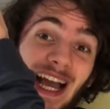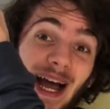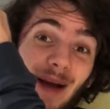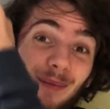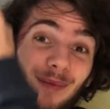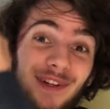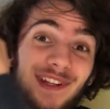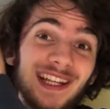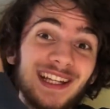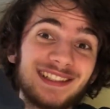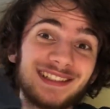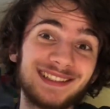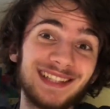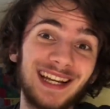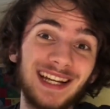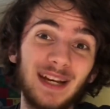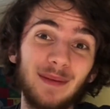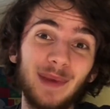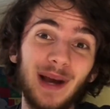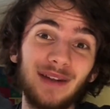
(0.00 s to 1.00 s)
I'm really
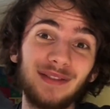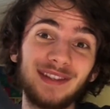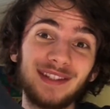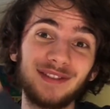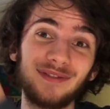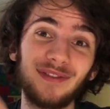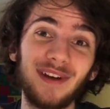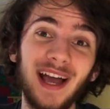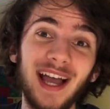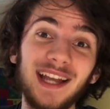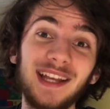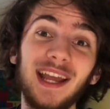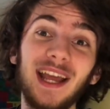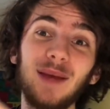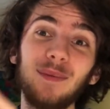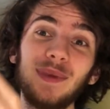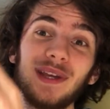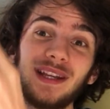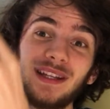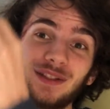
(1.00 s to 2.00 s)
excited about this find
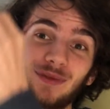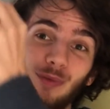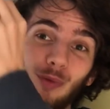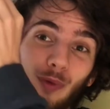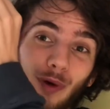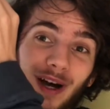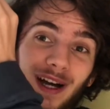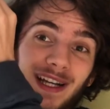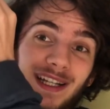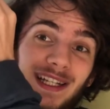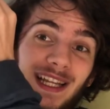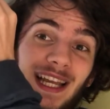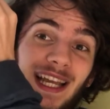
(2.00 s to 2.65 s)
because one,